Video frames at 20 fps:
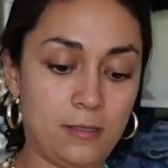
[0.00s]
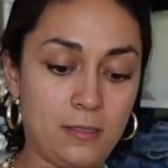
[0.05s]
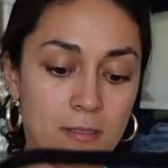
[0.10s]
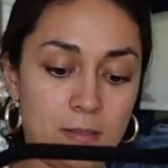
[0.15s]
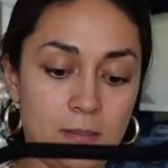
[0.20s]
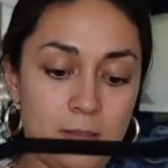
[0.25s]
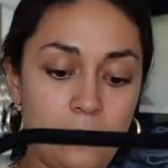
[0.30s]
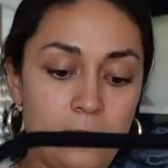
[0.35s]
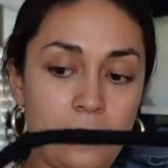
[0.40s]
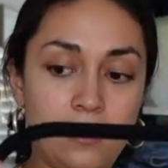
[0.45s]

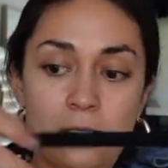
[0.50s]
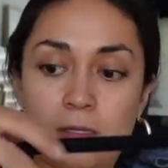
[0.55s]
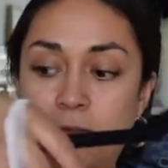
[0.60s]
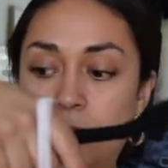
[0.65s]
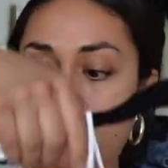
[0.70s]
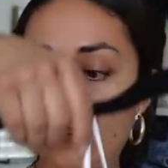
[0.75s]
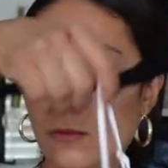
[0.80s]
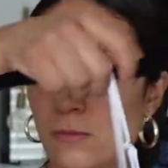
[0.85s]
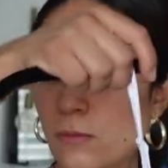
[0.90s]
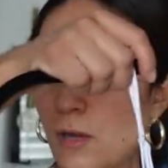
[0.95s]
So it'd be
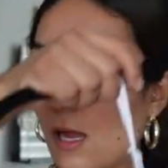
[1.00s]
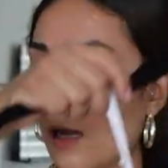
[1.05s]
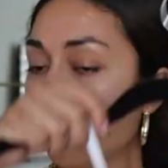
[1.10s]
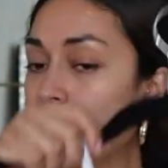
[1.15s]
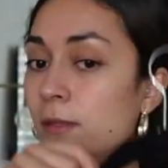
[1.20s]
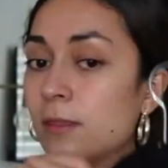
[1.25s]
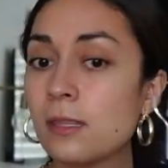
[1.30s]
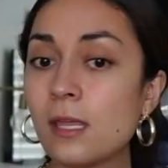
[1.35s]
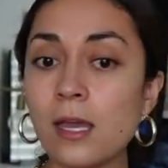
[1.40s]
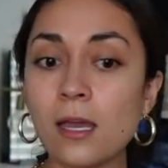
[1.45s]
cute to rock
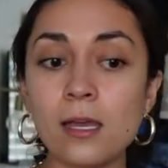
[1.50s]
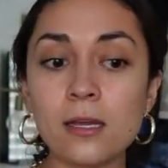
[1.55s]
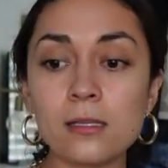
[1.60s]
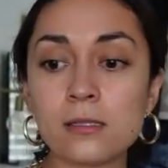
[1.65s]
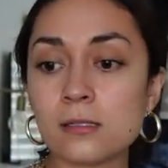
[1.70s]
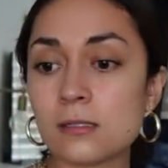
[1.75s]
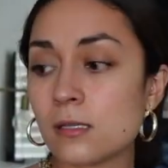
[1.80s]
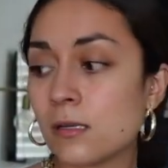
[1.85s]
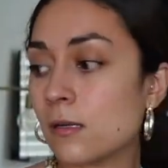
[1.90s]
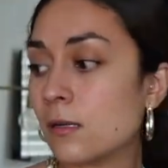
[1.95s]
with
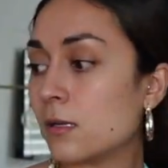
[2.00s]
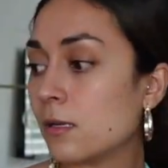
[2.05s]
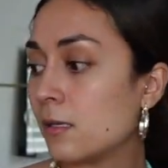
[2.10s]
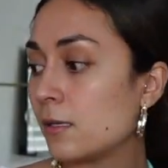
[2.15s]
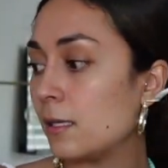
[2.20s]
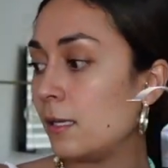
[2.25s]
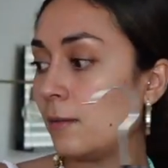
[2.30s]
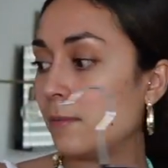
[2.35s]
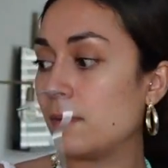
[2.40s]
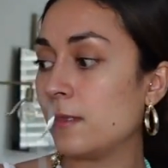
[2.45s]
that.
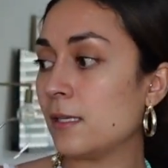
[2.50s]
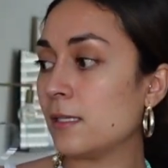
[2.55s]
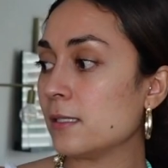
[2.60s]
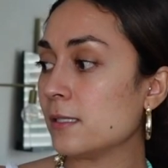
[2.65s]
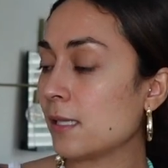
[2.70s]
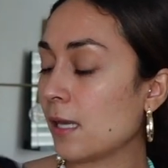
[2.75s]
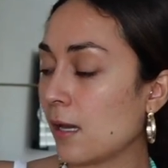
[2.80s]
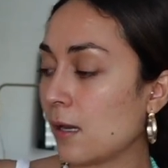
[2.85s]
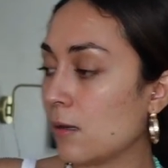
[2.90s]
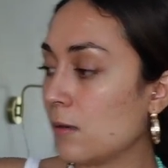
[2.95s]
Keep
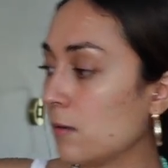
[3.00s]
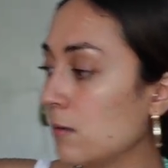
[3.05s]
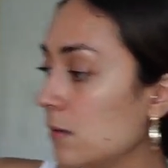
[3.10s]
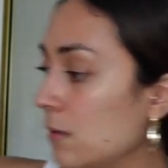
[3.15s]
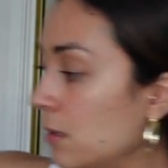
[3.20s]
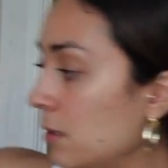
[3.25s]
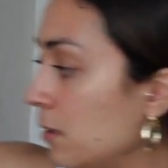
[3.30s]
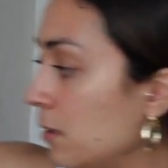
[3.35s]
this out.